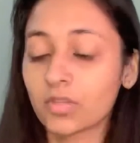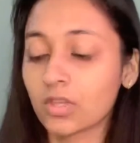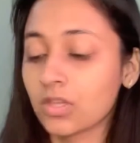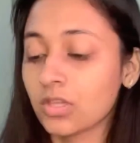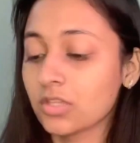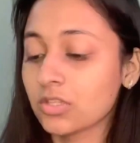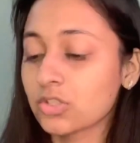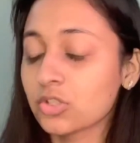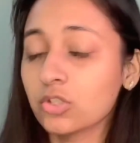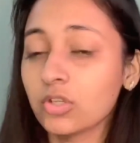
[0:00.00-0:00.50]

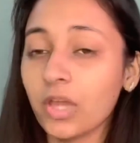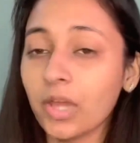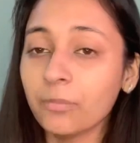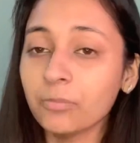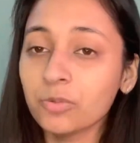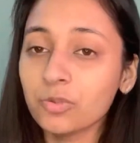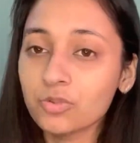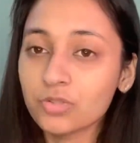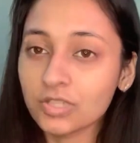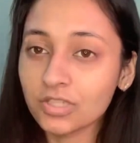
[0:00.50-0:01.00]
So now
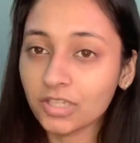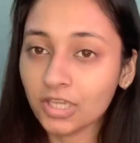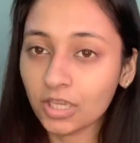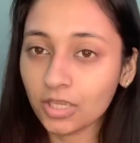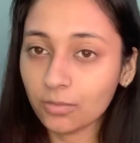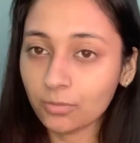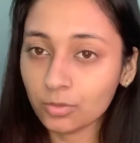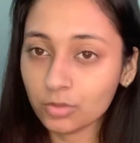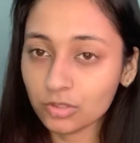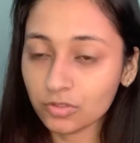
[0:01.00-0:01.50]
I'm using K
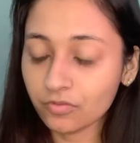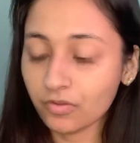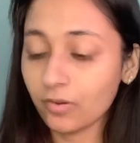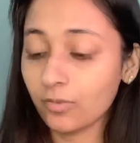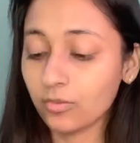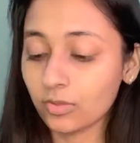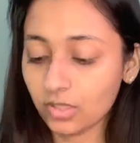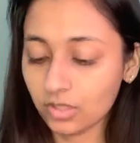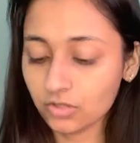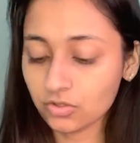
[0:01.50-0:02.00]
Beauty
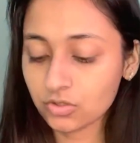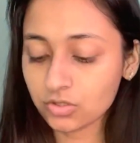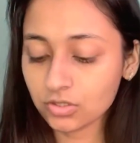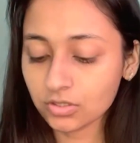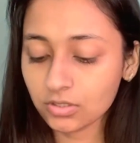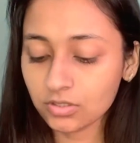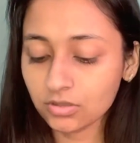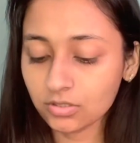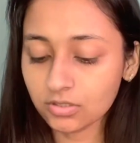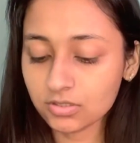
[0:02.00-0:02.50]
foundation
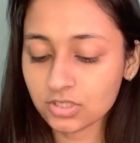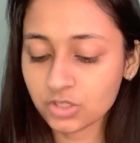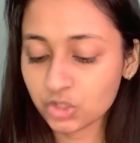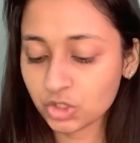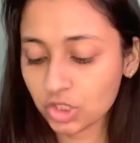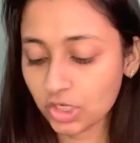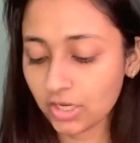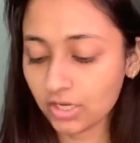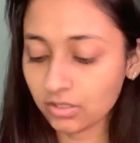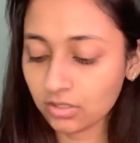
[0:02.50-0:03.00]
in the
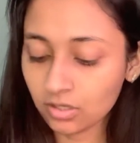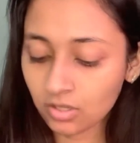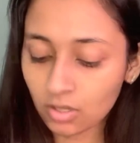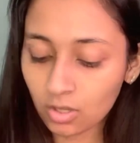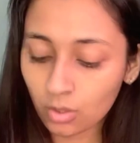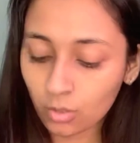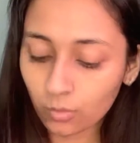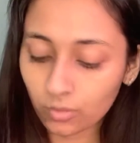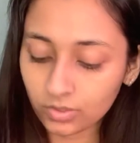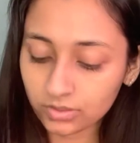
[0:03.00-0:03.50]
shade
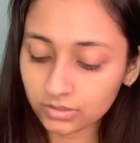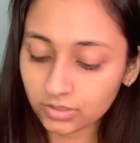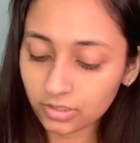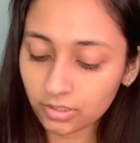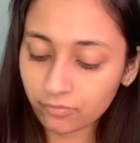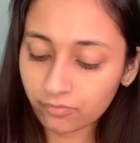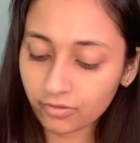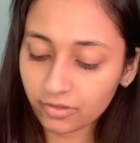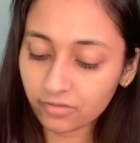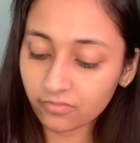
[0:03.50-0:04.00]

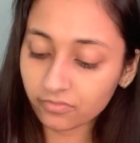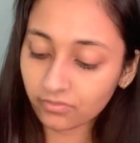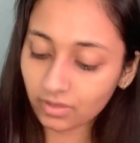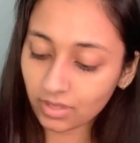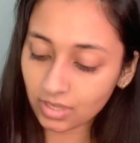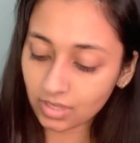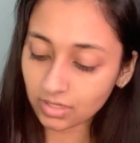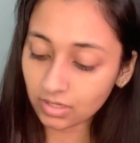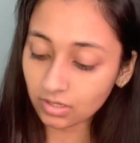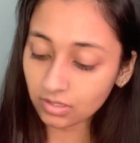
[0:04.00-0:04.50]

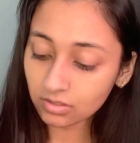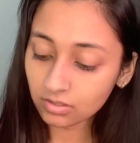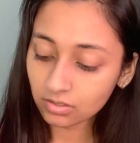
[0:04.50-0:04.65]
135N.